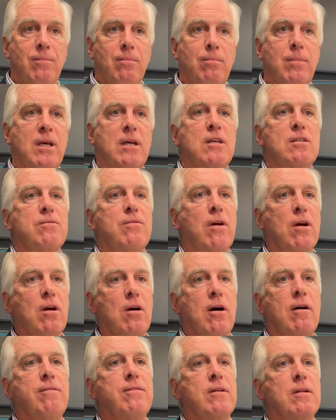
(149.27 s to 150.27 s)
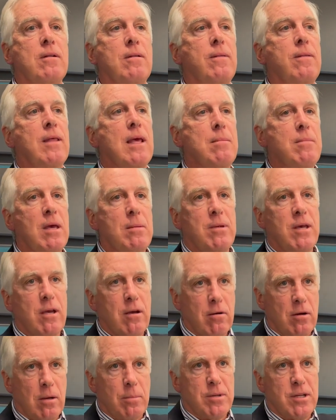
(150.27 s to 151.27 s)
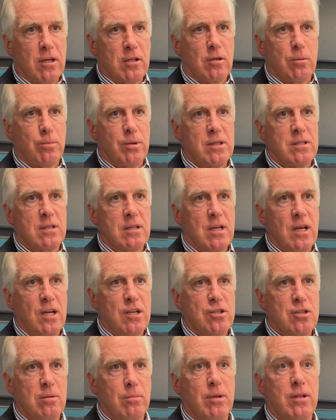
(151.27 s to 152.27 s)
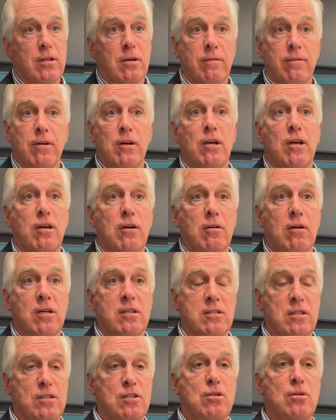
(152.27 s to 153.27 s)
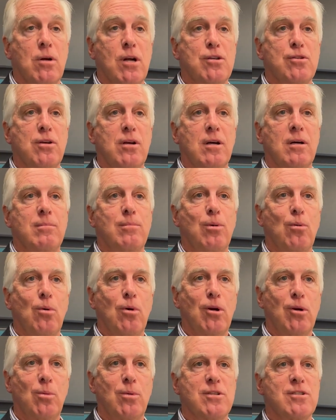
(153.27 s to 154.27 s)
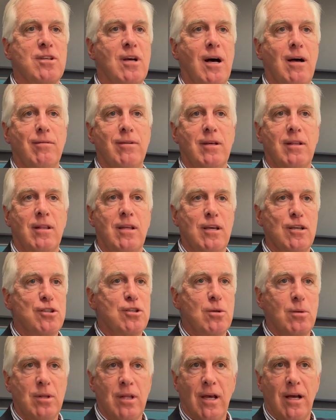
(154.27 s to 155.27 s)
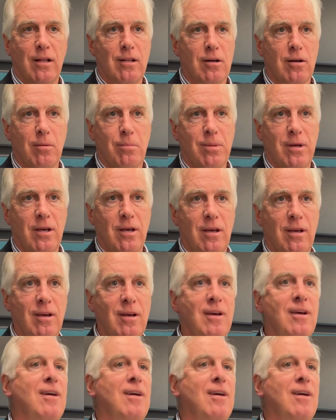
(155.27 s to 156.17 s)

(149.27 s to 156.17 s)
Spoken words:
Because very often they may be hearing a particular presentation, but they're very curious, is Treasury on board with solving the issue in the LRP?